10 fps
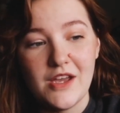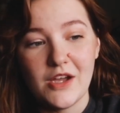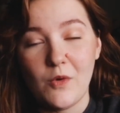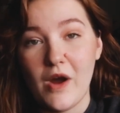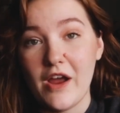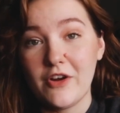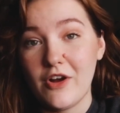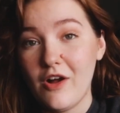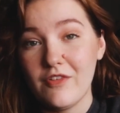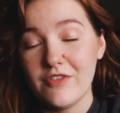acquire
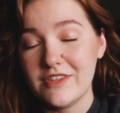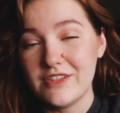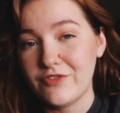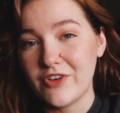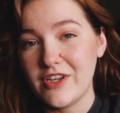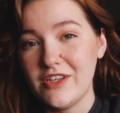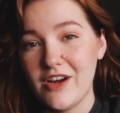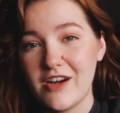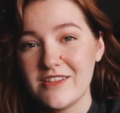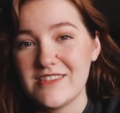all the different
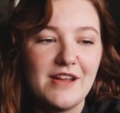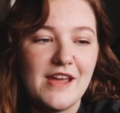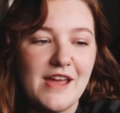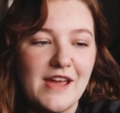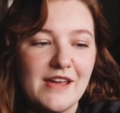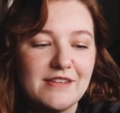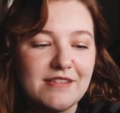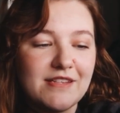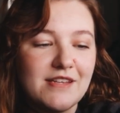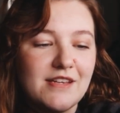yarn
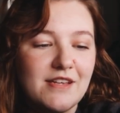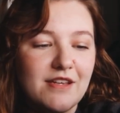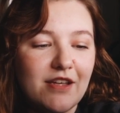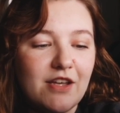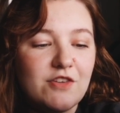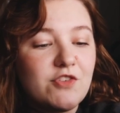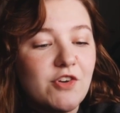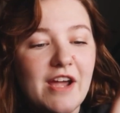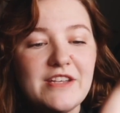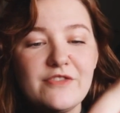and
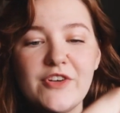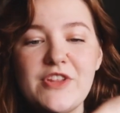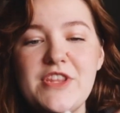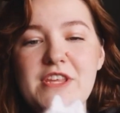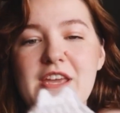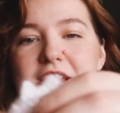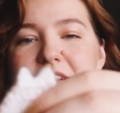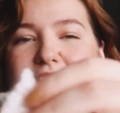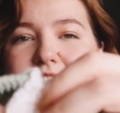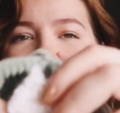try different
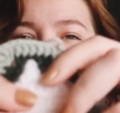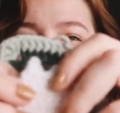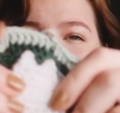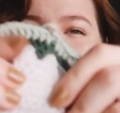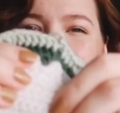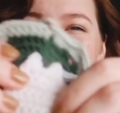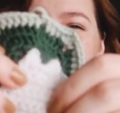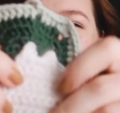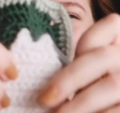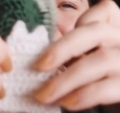things. You can already see some of the